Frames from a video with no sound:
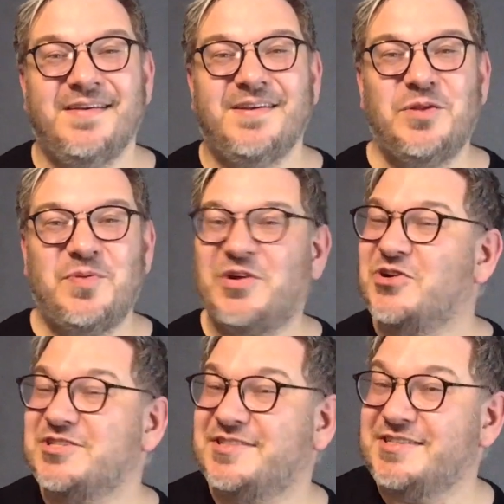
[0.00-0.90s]
You know,
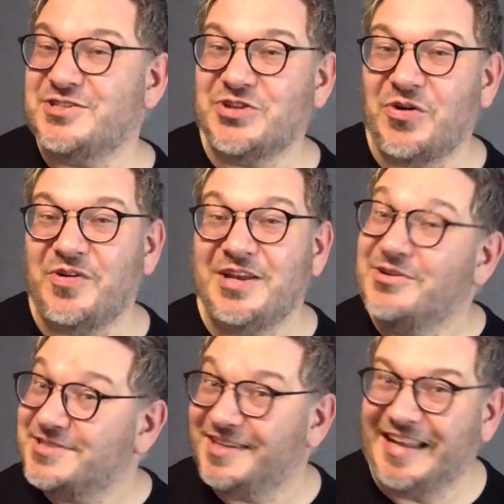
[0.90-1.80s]
because this story
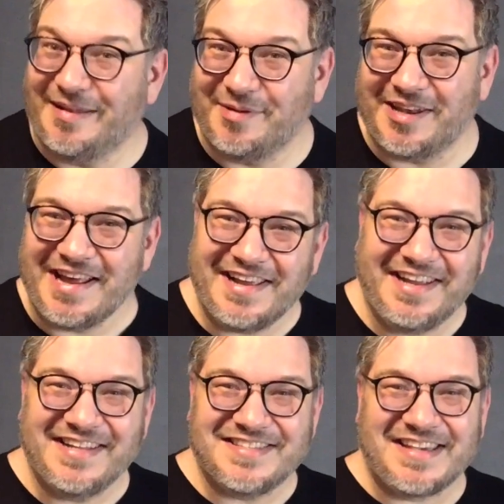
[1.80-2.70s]
looks a little bit like a
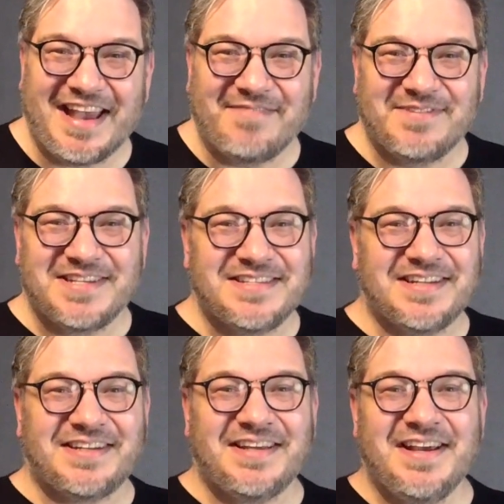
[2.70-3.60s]
kid's game, doesn't
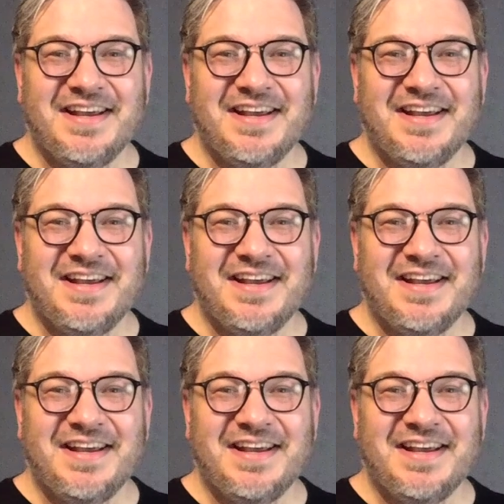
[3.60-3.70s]
it?